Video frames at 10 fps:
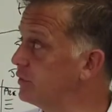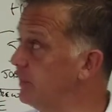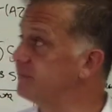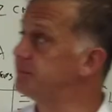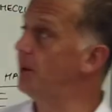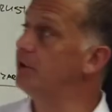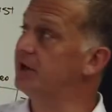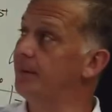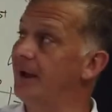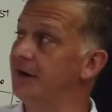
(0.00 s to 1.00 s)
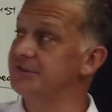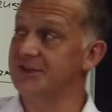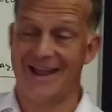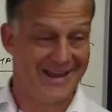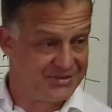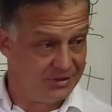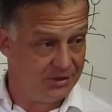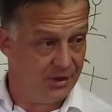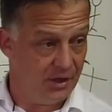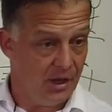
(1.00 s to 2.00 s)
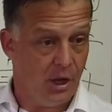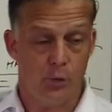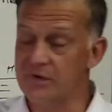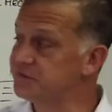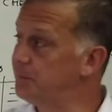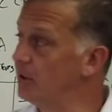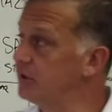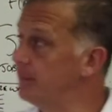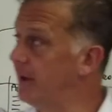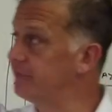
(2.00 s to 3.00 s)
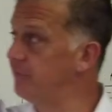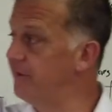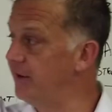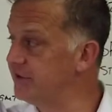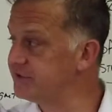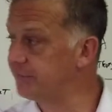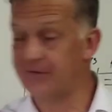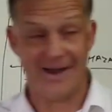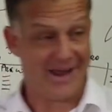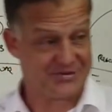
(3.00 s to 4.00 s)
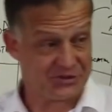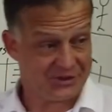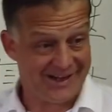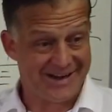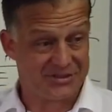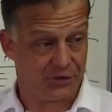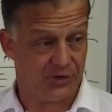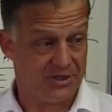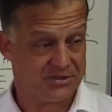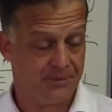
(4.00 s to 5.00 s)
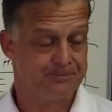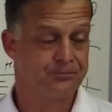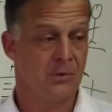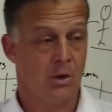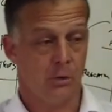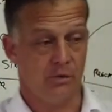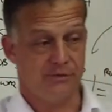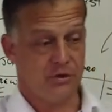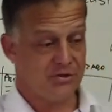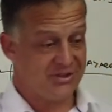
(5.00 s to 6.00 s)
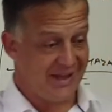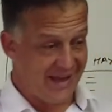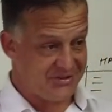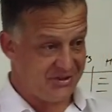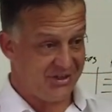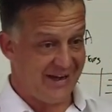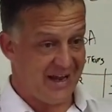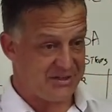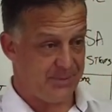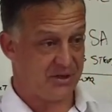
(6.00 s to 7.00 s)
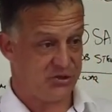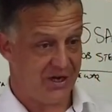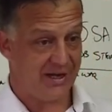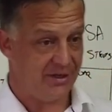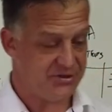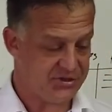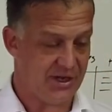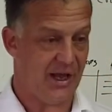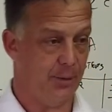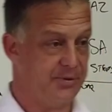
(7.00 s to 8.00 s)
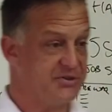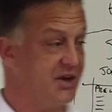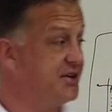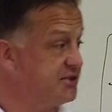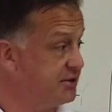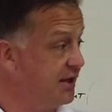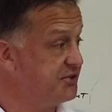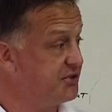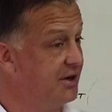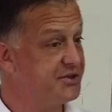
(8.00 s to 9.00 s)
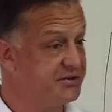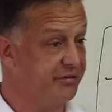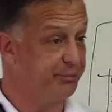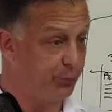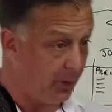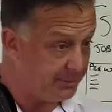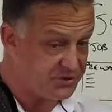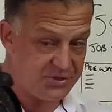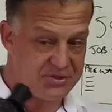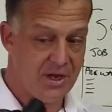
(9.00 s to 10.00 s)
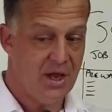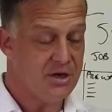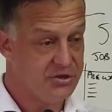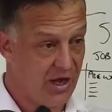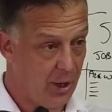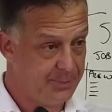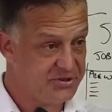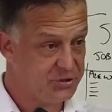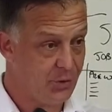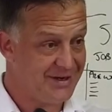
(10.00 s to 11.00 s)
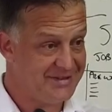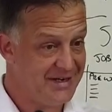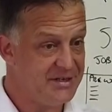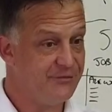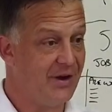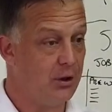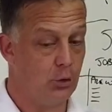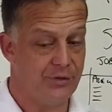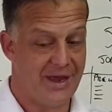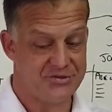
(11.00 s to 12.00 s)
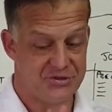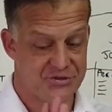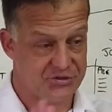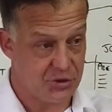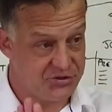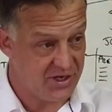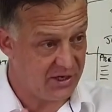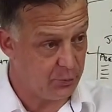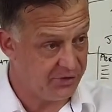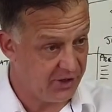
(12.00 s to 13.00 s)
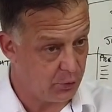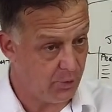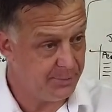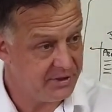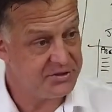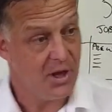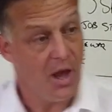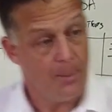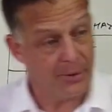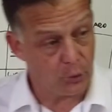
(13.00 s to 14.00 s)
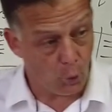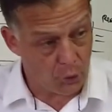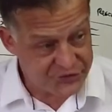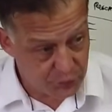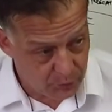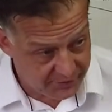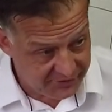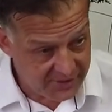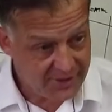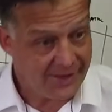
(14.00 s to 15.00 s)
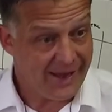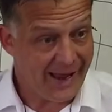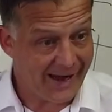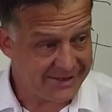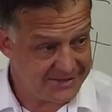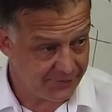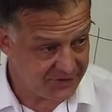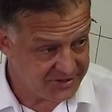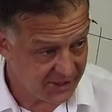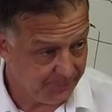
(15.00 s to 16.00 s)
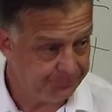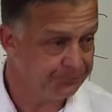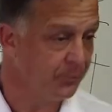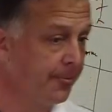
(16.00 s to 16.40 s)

what we've spoken about is a hazard. We've spoken about the various different hazard categories. We've used the hazard and aspect checklist to help us, as it's a list of prompters, to help us to identify all the hazards associated with the equipment, but also with the activity.